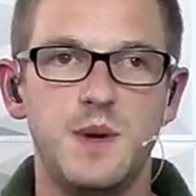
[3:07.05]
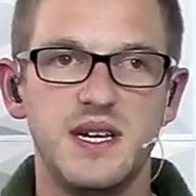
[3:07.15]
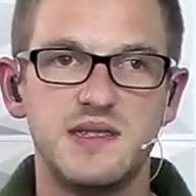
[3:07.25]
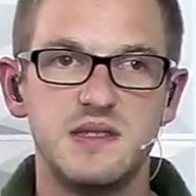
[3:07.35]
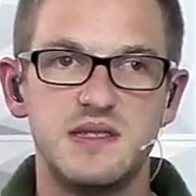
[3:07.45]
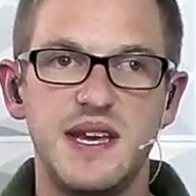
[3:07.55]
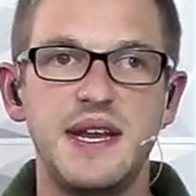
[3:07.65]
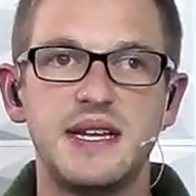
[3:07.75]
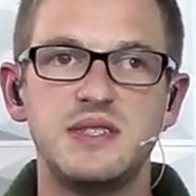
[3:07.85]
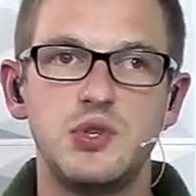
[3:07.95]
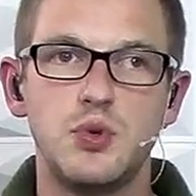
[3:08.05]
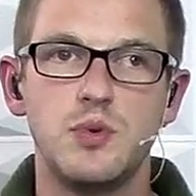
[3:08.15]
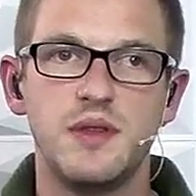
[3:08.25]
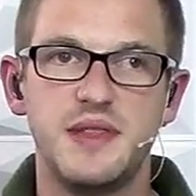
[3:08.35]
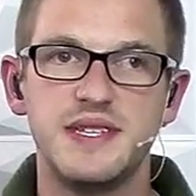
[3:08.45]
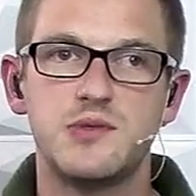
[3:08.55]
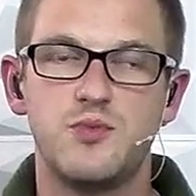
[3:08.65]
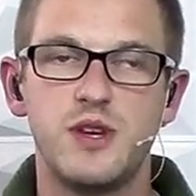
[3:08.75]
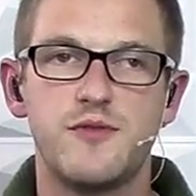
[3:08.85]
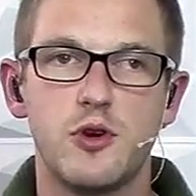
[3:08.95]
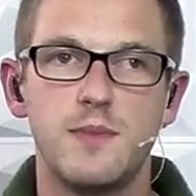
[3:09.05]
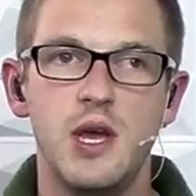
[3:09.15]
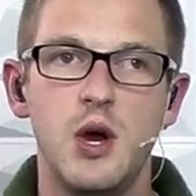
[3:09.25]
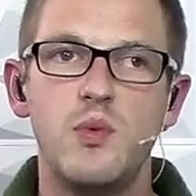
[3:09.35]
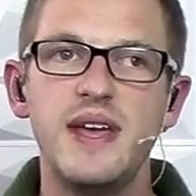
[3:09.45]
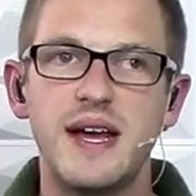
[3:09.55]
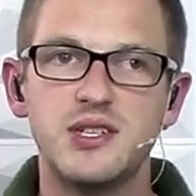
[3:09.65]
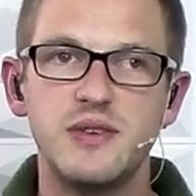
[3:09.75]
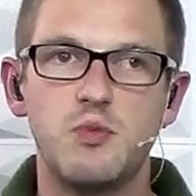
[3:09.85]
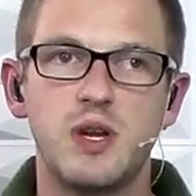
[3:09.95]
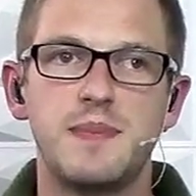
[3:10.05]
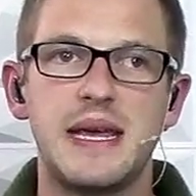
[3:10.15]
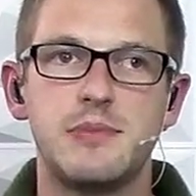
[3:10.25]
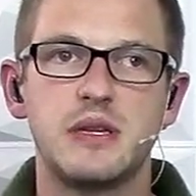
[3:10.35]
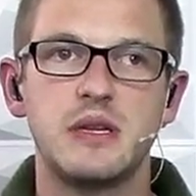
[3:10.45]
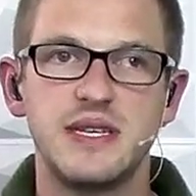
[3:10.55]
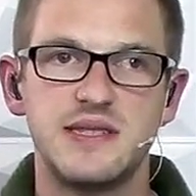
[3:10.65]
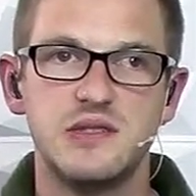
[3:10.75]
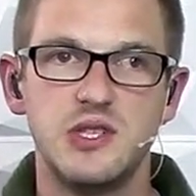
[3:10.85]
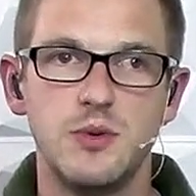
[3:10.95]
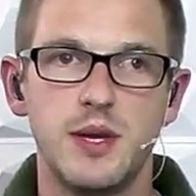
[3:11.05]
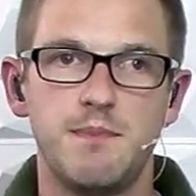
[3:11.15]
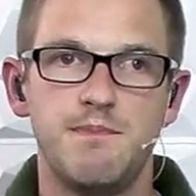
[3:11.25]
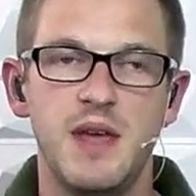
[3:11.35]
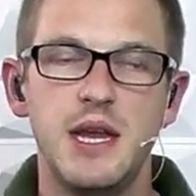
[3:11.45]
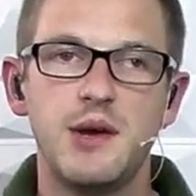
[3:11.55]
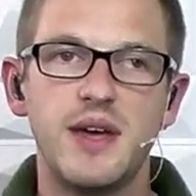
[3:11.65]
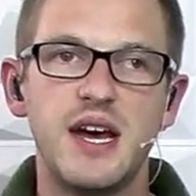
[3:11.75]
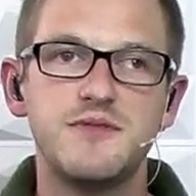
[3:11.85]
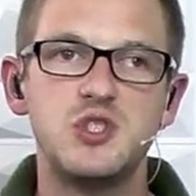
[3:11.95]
bus sending to this reverb, we actually want to be able to listen to it. Now I have